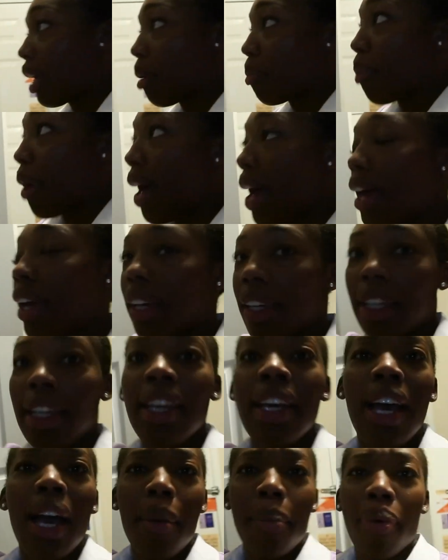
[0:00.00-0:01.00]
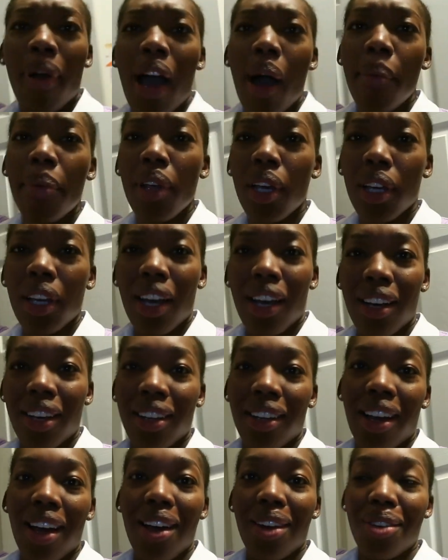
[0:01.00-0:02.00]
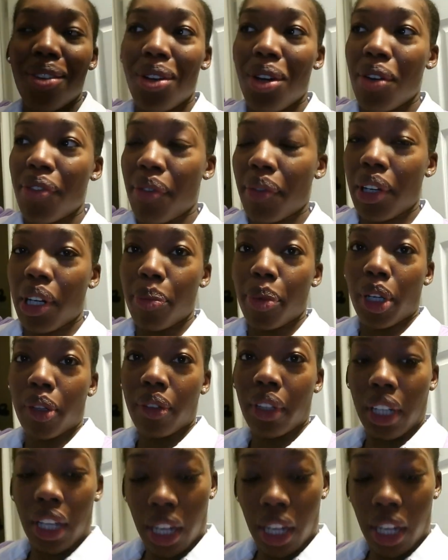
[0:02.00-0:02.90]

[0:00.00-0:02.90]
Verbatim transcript: get back probably i don't know if i'm gonna pick up a